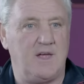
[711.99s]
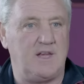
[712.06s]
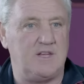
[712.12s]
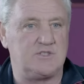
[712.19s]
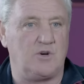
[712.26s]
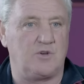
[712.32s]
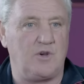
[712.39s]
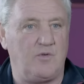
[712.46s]

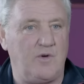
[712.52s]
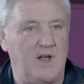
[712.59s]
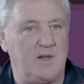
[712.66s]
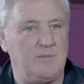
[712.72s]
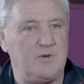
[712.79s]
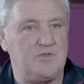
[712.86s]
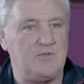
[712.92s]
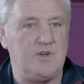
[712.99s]
He's gone to
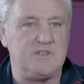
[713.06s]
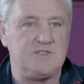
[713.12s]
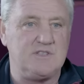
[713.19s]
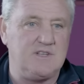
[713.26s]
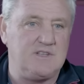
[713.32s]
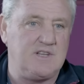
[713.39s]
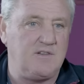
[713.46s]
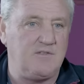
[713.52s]
Real Madrid,
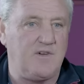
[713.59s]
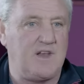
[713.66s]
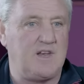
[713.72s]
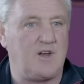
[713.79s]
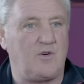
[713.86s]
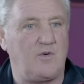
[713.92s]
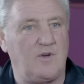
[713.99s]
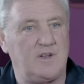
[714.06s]
didn't find
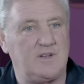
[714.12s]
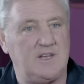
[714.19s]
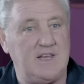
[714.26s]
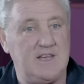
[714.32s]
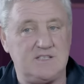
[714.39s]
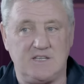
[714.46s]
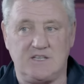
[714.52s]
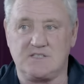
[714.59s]
it
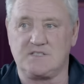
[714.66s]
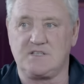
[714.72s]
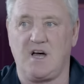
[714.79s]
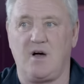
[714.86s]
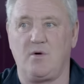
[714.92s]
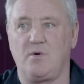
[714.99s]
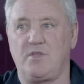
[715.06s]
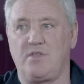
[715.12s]
easy to
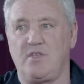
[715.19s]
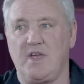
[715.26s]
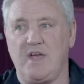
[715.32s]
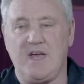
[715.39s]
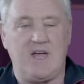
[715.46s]
start with,